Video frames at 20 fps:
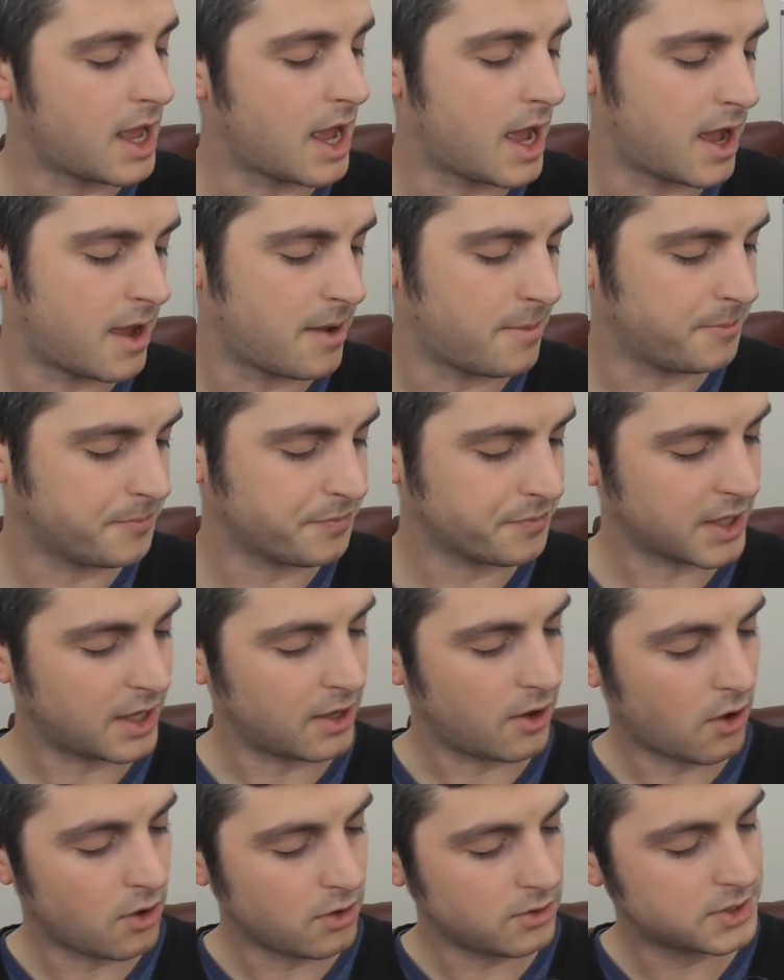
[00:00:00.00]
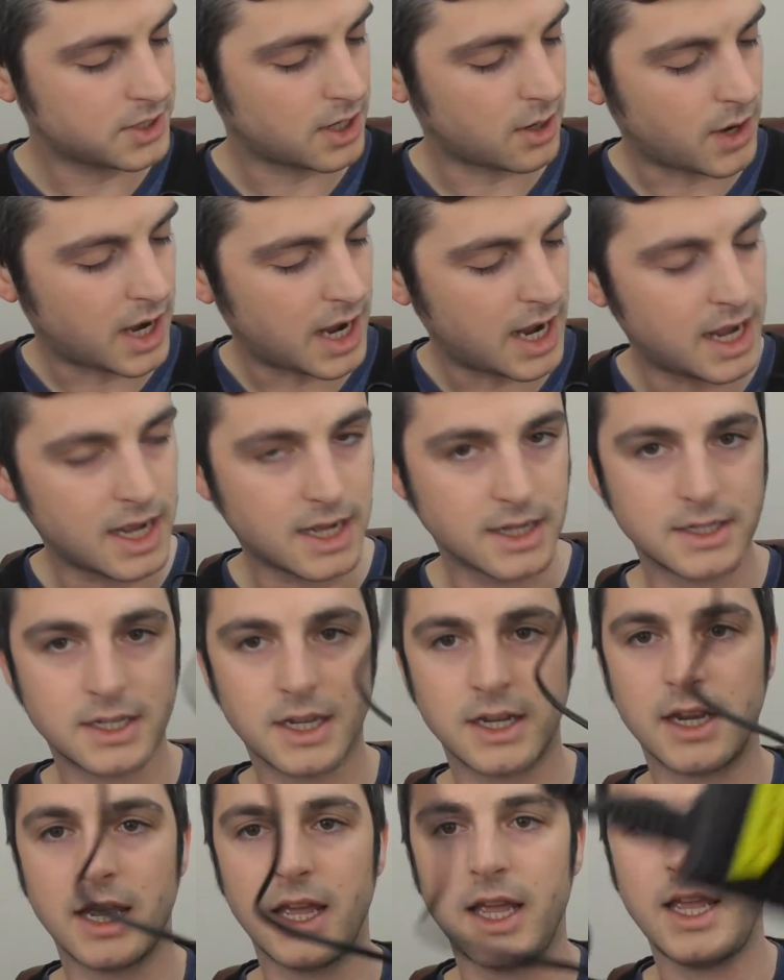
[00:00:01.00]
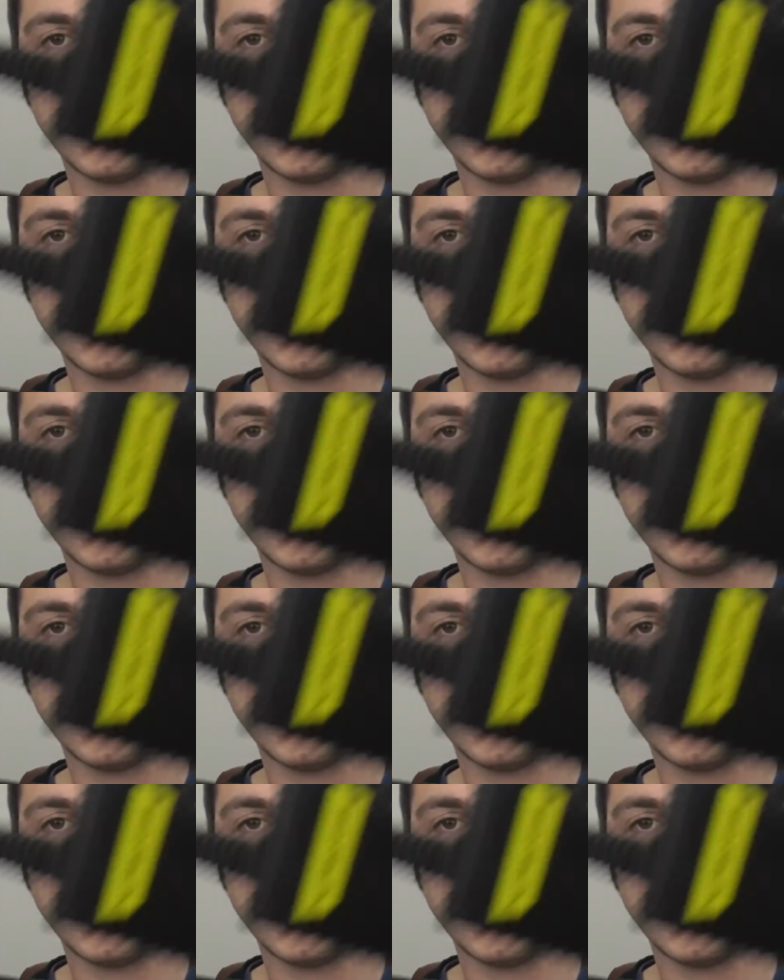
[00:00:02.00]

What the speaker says: It also has an